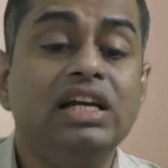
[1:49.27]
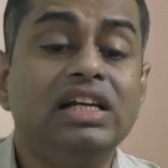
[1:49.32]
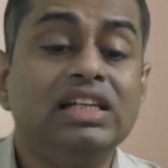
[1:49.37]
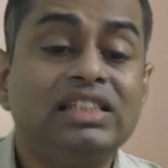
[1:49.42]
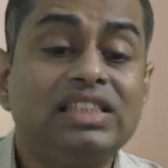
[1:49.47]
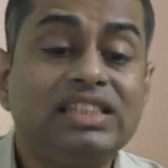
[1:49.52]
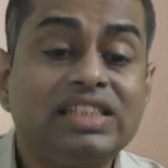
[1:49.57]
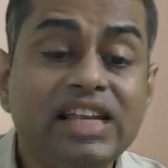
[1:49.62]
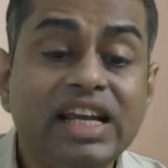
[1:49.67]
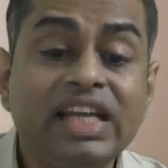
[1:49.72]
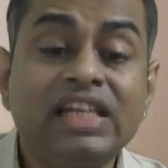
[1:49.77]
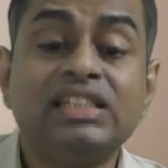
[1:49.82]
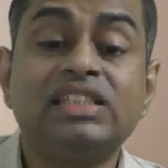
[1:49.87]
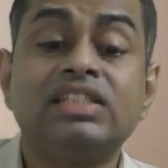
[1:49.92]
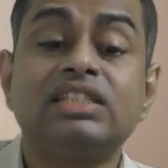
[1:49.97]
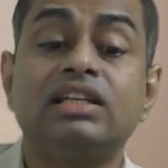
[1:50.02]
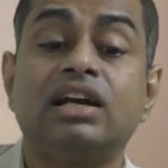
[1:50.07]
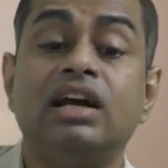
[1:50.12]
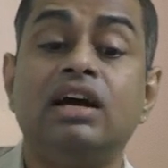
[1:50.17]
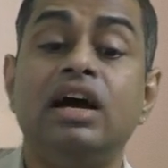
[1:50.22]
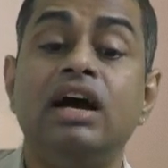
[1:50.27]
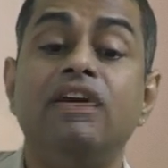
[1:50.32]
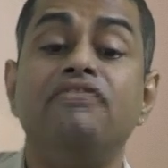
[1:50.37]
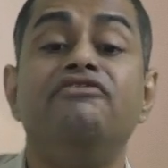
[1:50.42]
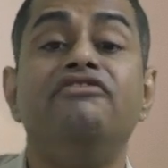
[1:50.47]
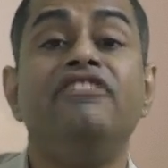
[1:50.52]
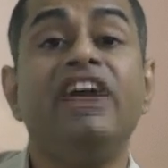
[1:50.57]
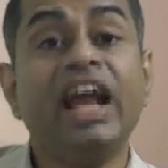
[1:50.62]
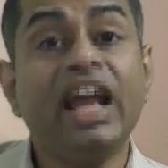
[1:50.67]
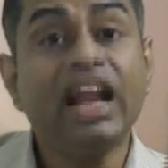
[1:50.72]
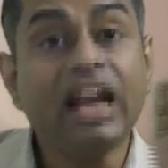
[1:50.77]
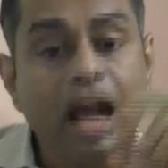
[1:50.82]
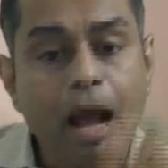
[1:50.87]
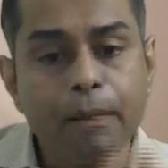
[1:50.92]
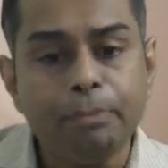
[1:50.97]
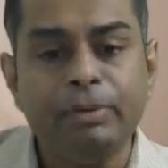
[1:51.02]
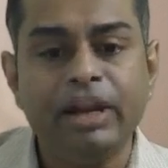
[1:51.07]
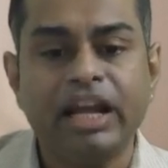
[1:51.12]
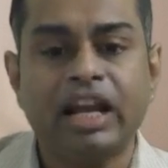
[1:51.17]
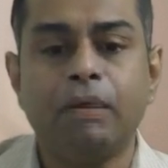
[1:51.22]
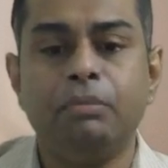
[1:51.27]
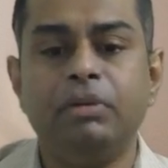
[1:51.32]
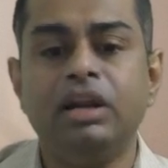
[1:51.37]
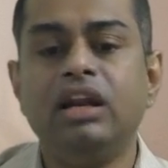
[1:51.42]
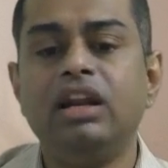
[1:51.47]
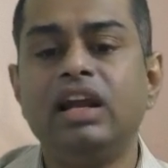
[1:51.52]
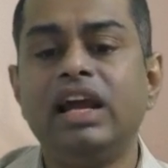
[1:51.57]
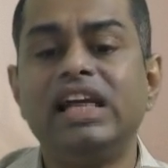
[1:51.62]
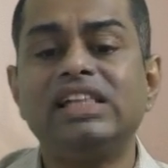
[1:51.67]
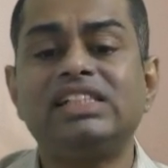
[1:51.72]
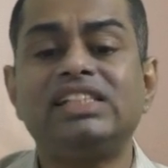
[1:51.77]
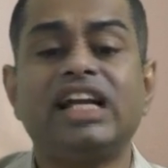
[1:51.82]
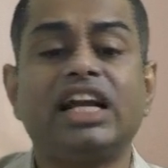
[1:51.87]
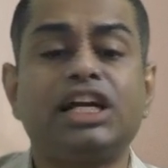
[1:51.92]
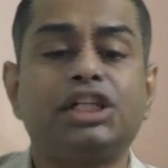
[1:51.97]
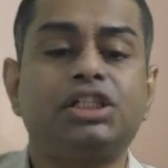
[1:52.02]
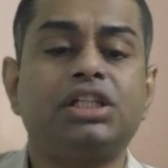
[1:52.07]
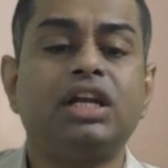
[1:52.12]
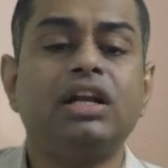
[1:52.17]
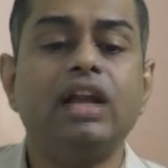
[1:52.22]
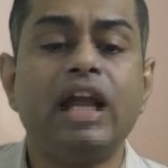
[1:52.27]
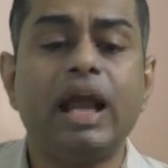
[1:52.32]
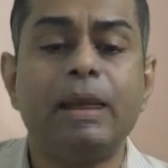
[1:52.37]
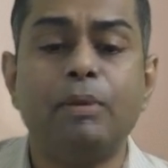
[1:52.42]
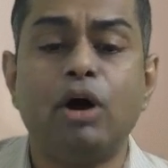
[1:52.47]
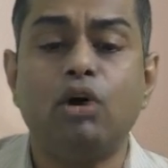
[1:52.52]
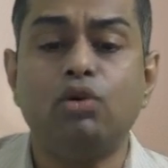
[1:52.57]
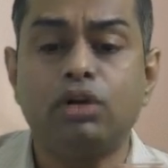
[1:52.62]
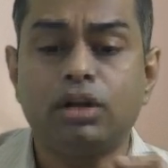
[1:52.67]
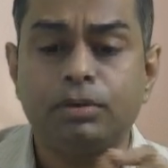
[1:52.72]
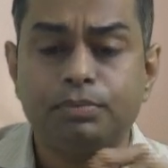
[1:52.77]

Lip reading: 6 where applicable a section about